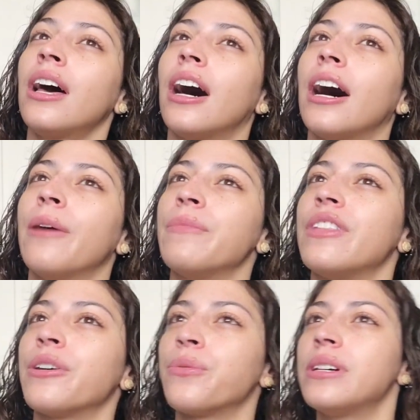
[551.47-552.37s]

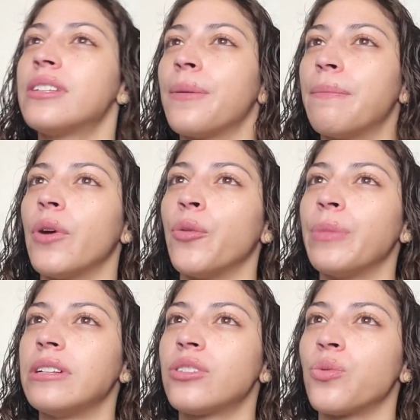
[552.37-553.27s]
There was a
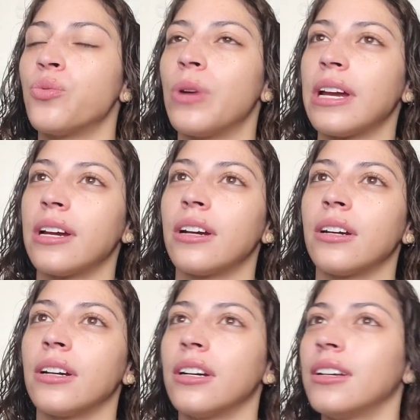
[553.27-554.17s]
moment
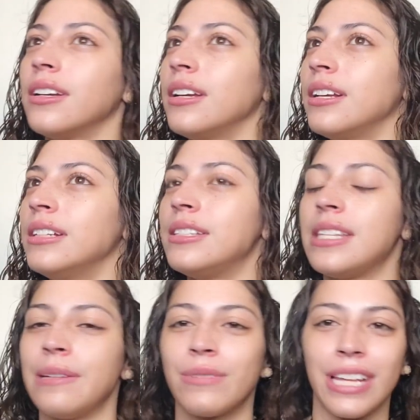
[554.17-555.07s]
where it
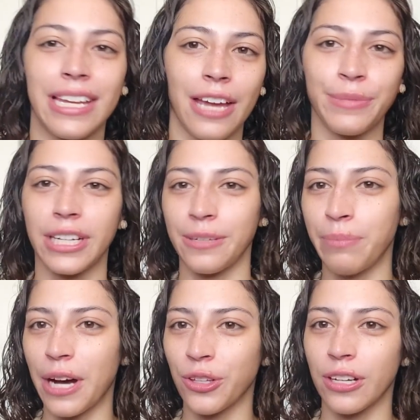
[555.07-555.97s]
seemed like Emma and
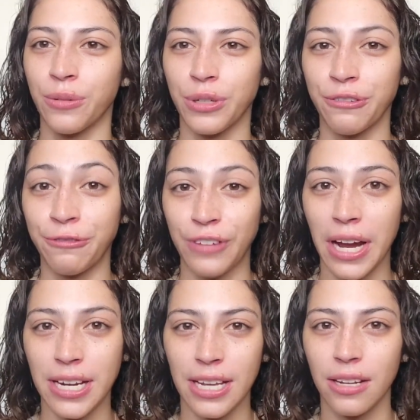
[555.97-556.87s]
Paola were
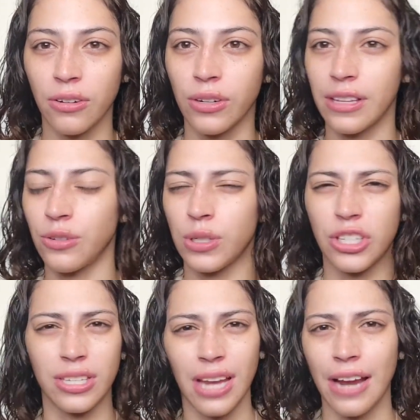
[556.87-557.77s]
fighting, or they were
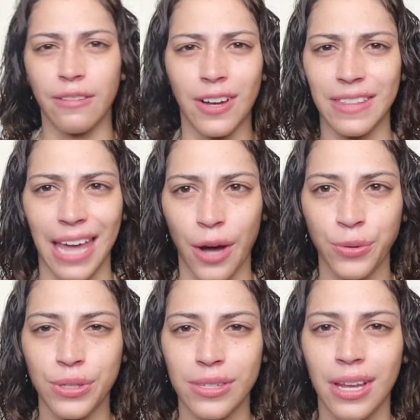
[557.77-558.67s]
just kind of on the
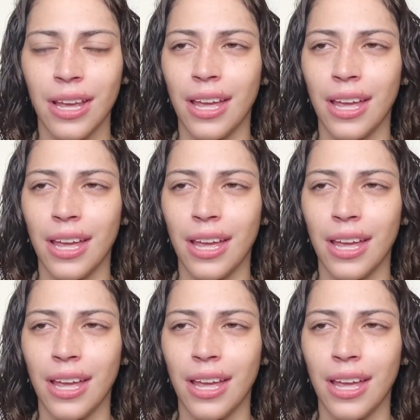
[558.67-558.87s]
outs,